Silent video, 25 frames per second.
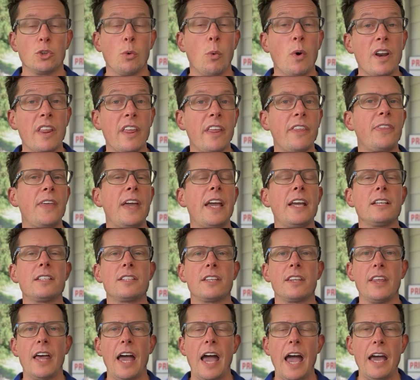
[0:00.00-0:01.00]
So one of the things
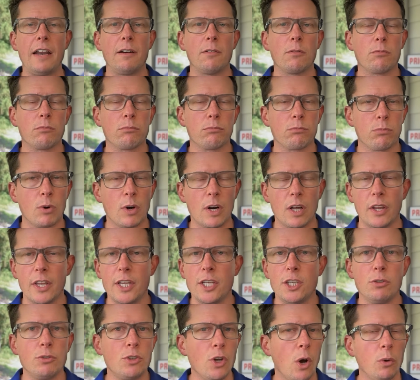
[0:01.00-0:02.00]
that
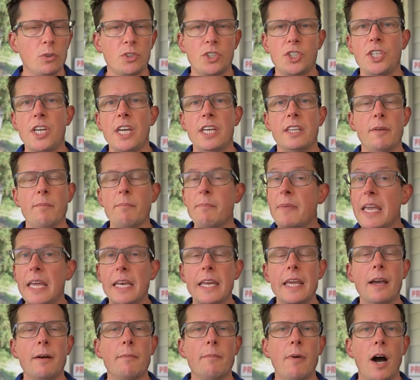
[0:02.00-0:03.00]
really you don't see in the
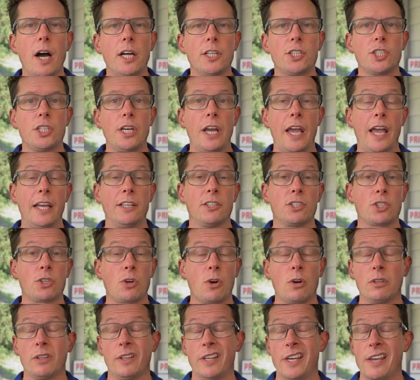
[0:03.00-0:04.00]
media much, and
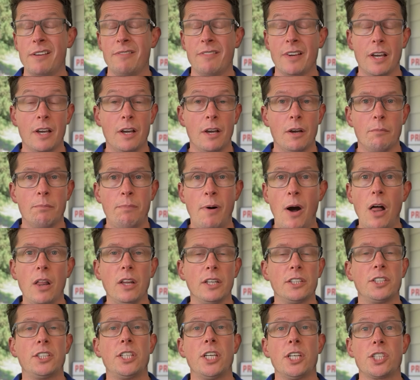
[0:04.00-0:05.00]
certainly
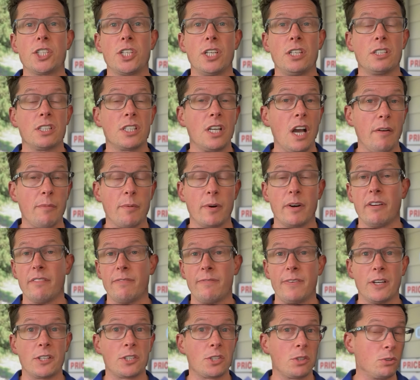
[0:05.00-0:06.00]
politicians, government
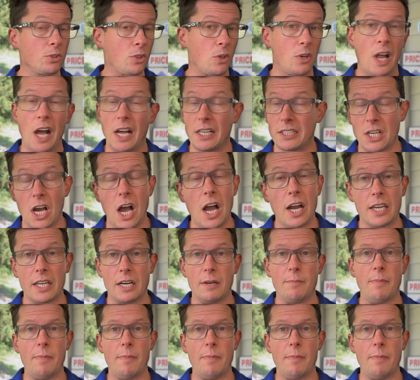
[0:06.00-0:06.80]
officials are not talking